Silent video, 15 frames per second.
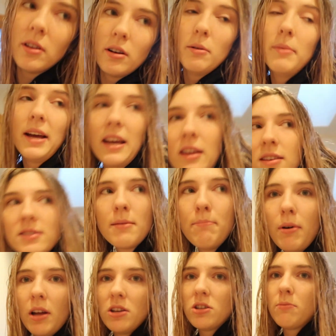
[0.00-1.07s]
a little bit because a
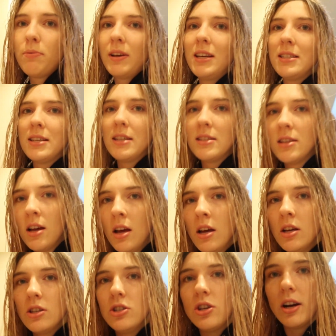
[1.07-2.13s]
bunch of places
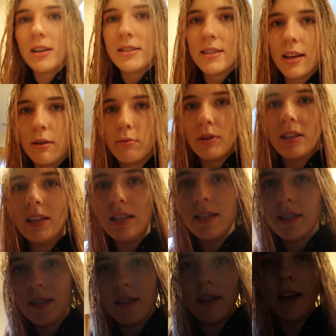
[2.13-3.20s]
just like
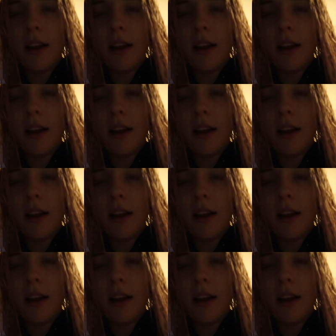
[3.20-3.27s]
released